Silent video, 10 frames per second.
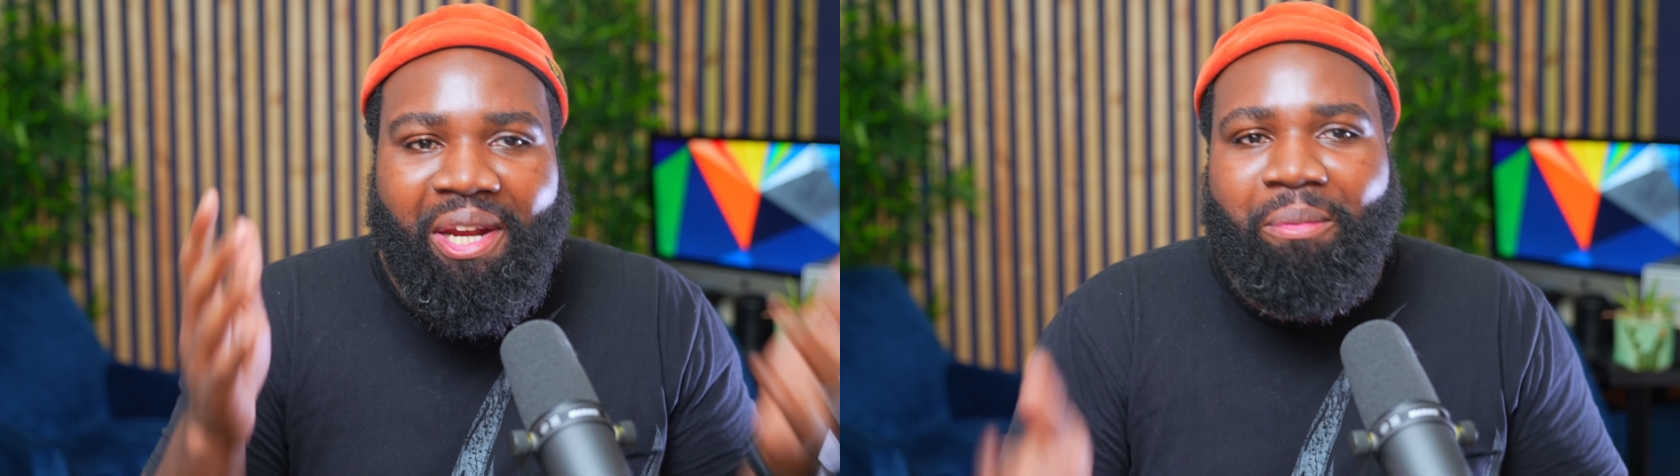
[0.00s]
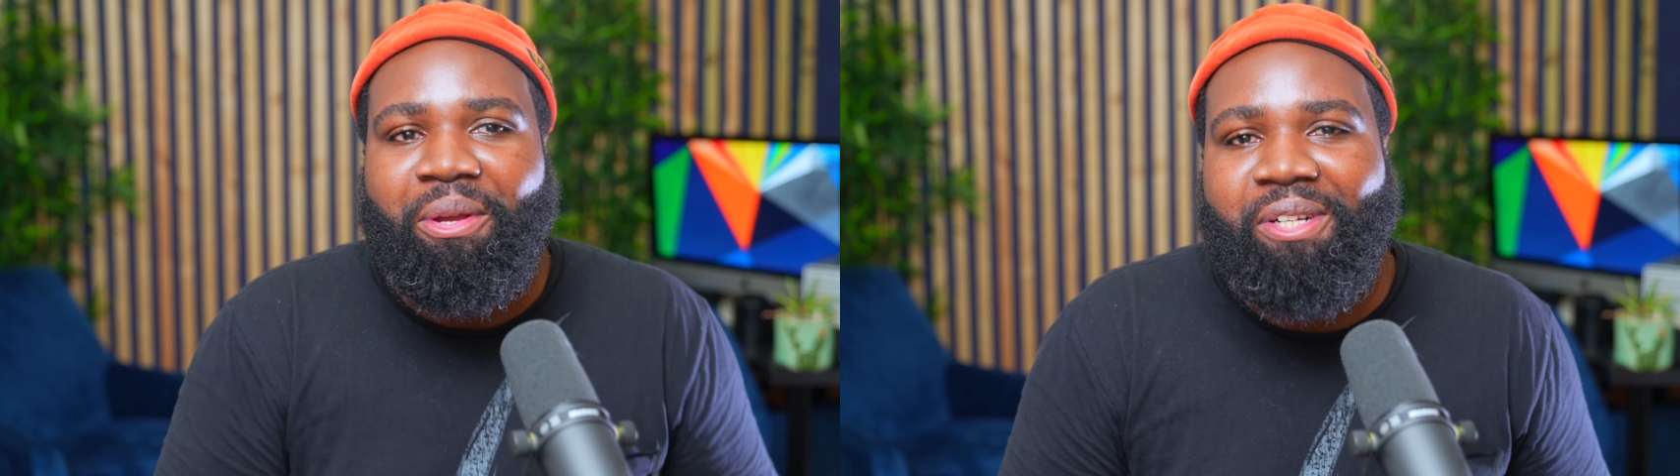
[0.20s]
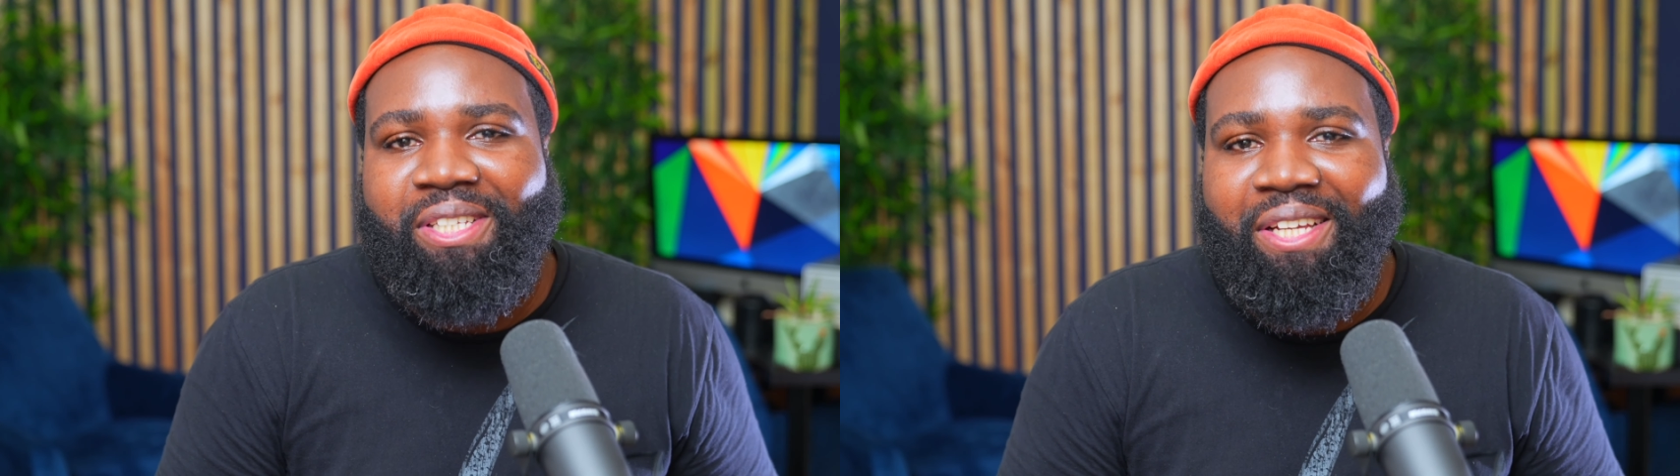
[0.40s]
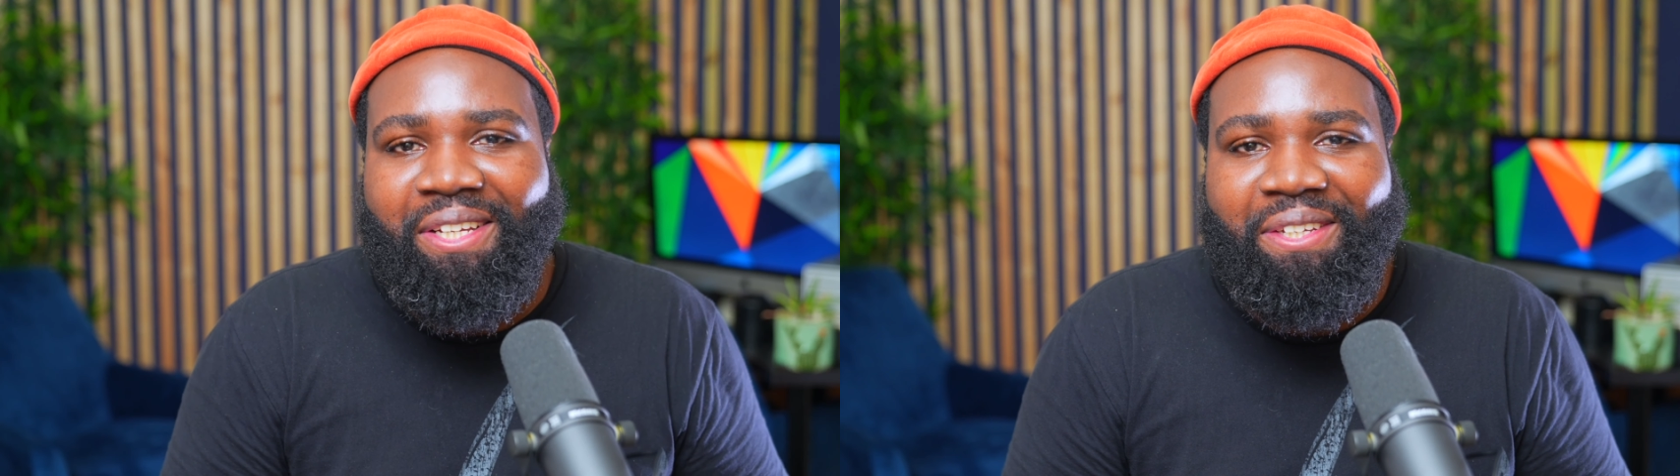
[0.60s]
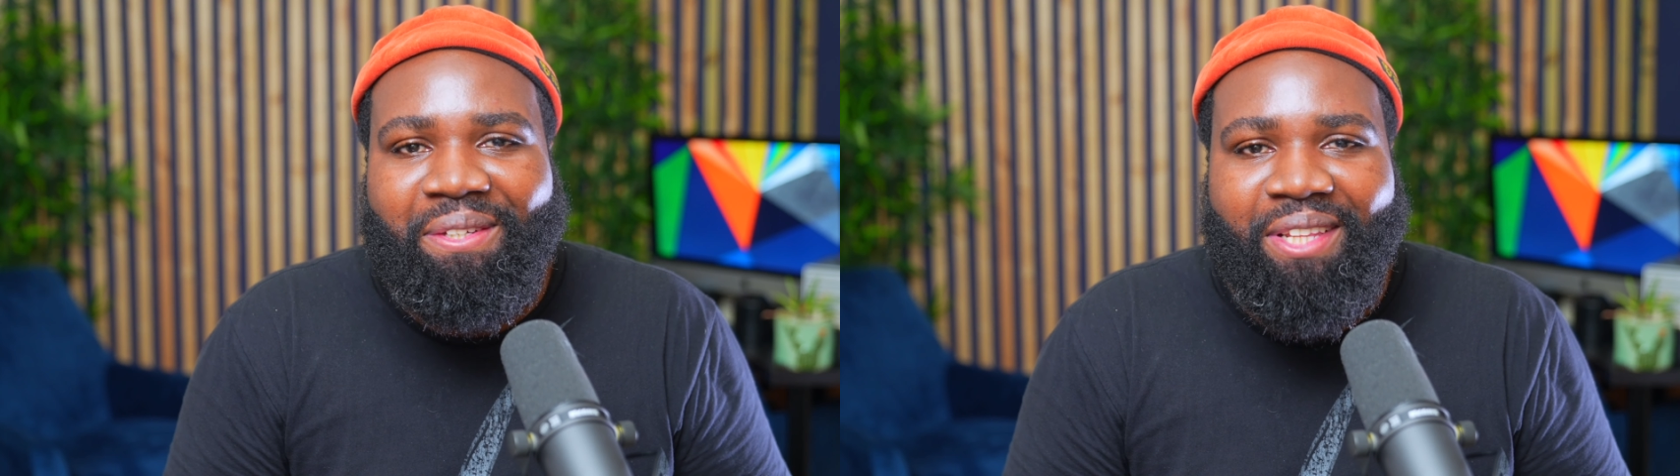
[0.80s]
And I'm here to
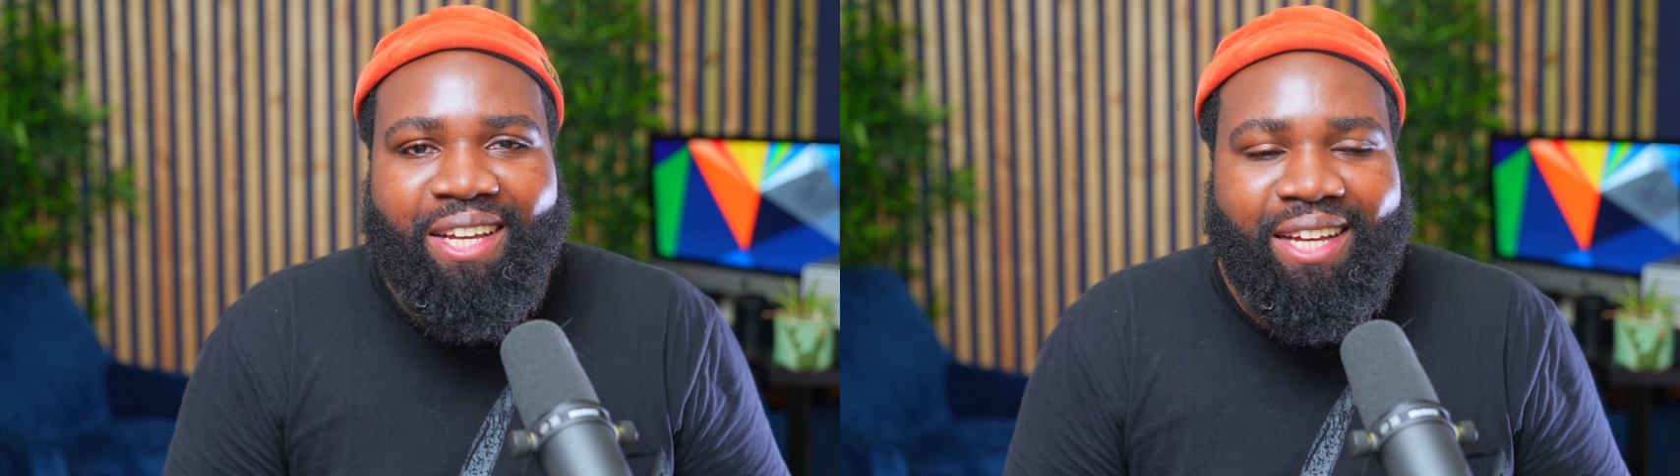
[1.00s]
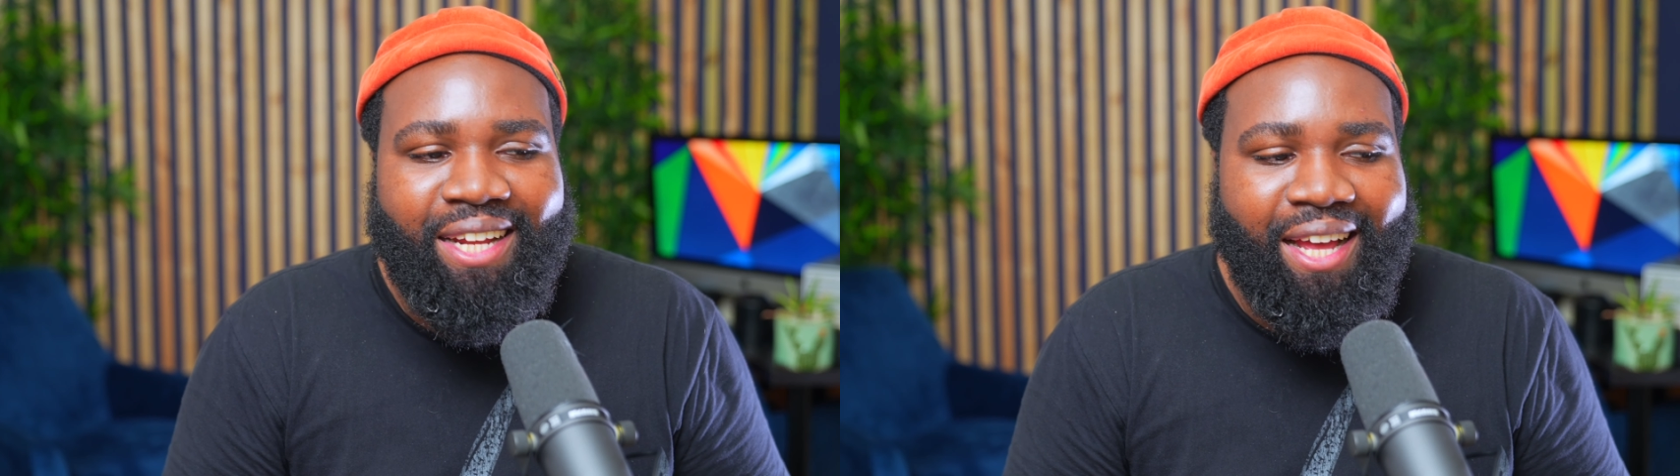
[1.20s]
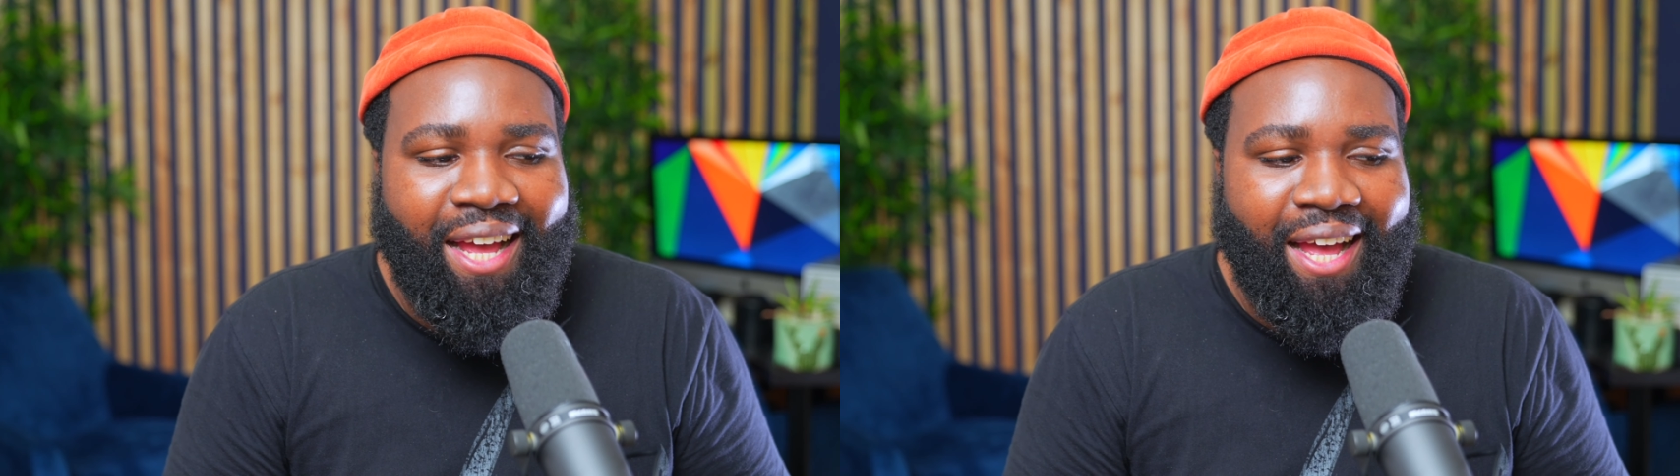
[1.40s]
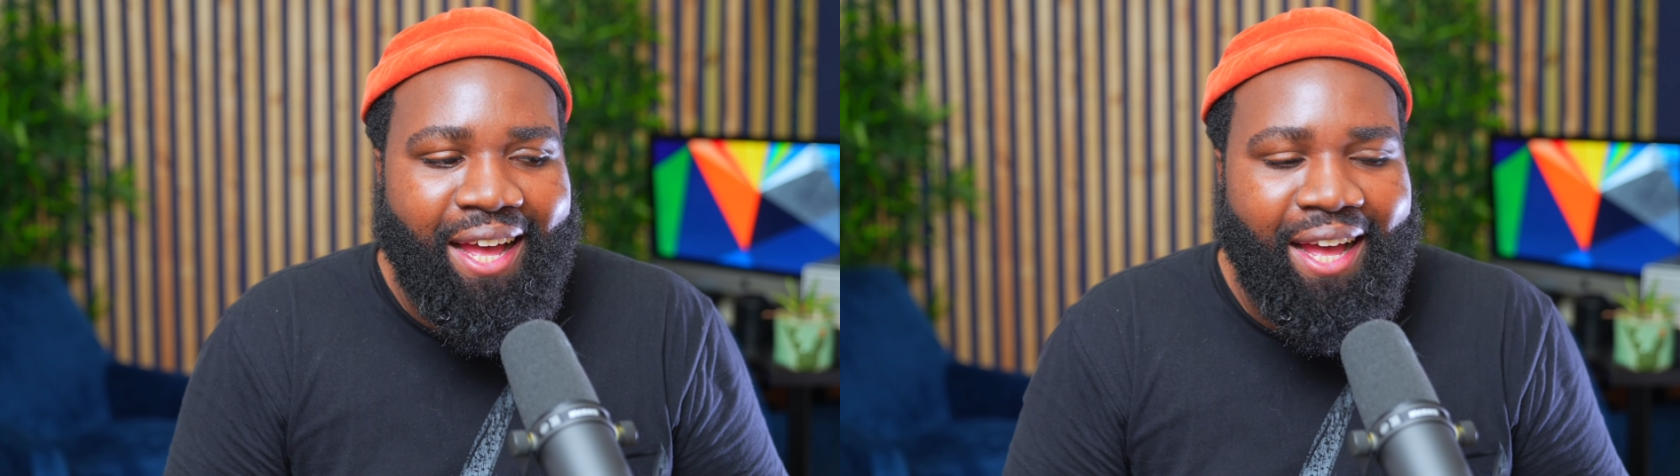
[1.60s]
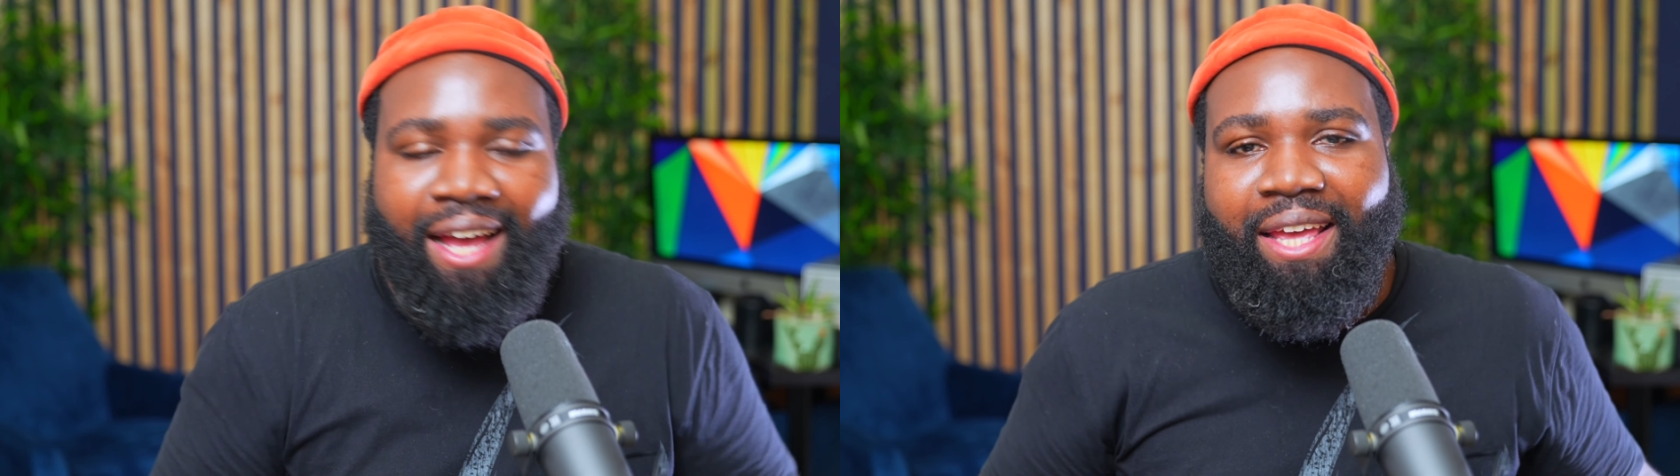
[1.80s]
tell you that
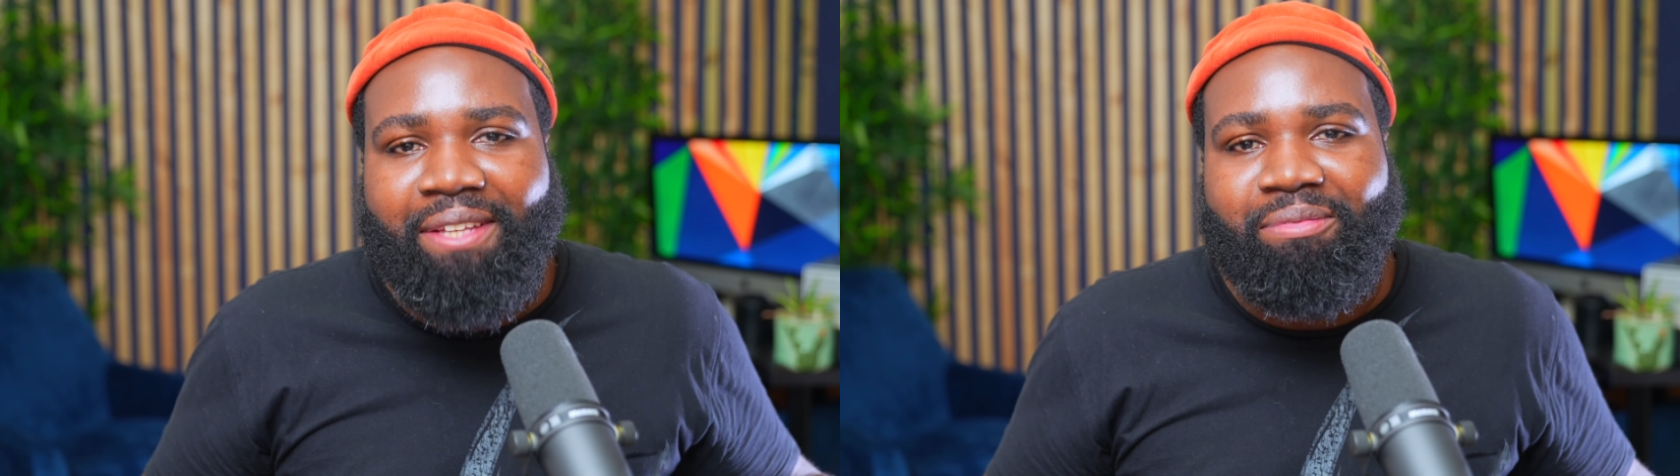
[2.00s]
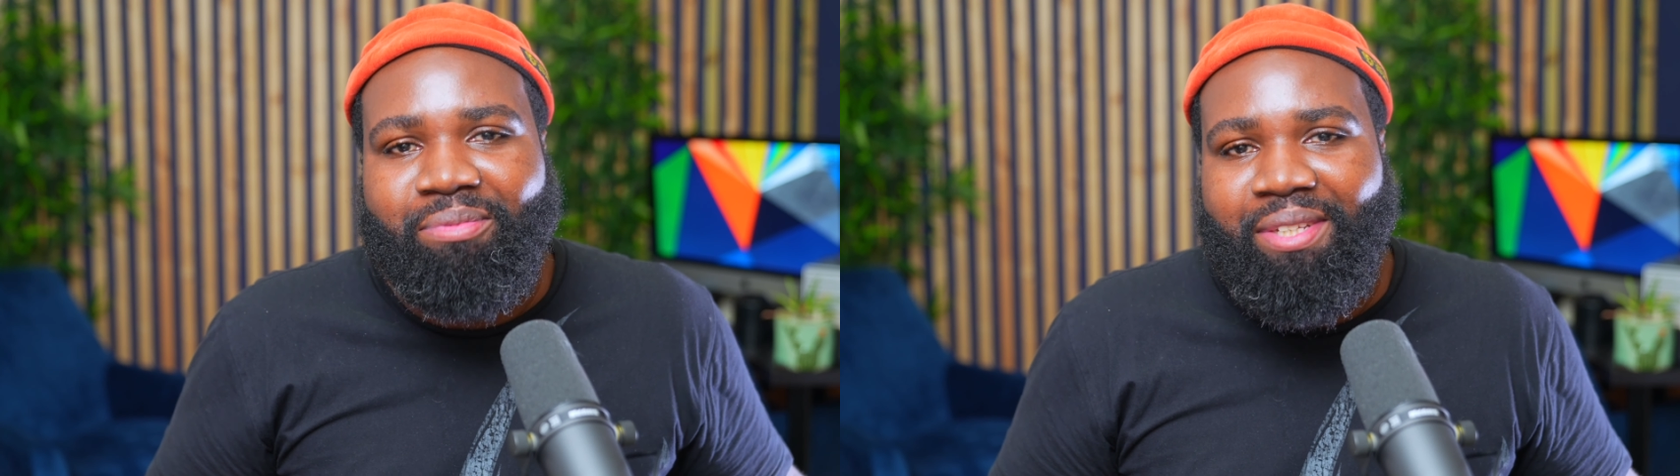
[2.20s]
I,